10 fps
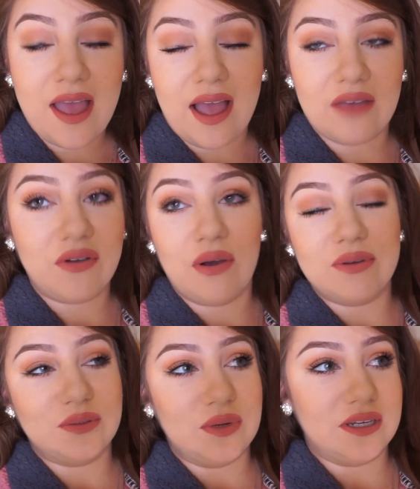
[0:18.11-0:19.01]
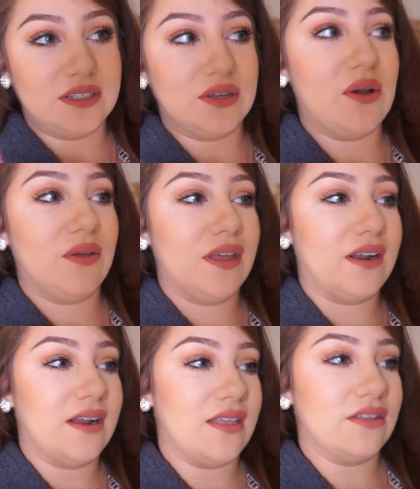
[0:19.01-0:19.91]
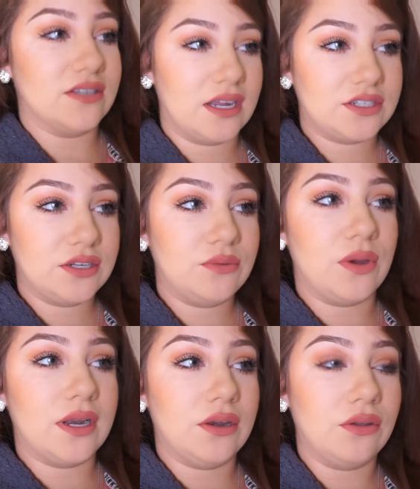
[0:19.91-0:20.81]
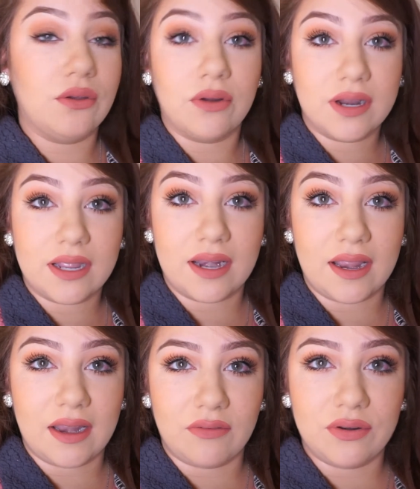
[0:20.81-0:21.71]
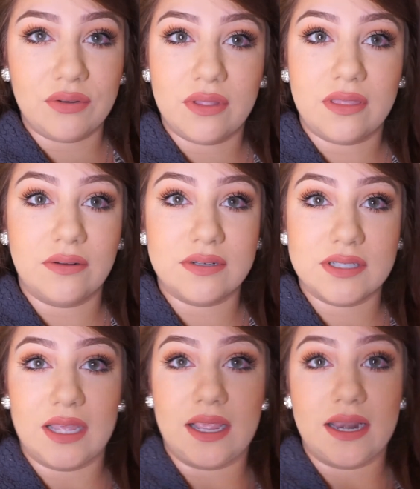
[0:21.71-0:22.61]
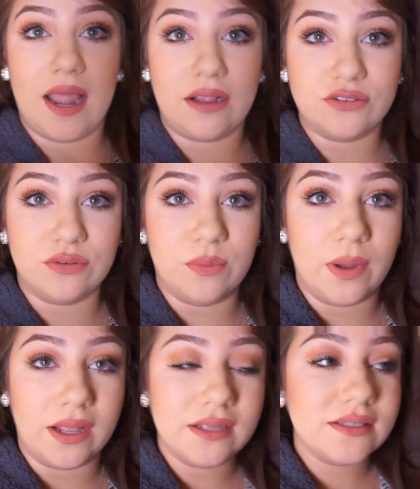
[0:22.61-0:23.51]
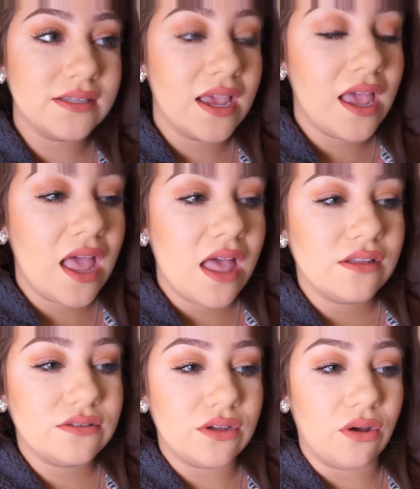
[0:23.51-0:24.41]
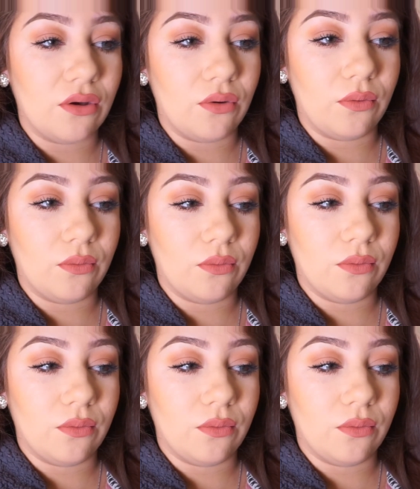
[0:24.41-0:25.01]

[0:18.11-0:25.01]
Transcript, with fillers: I've always wanted to go there, and there's actually one in New York and I never knew that there was like an actual bus. So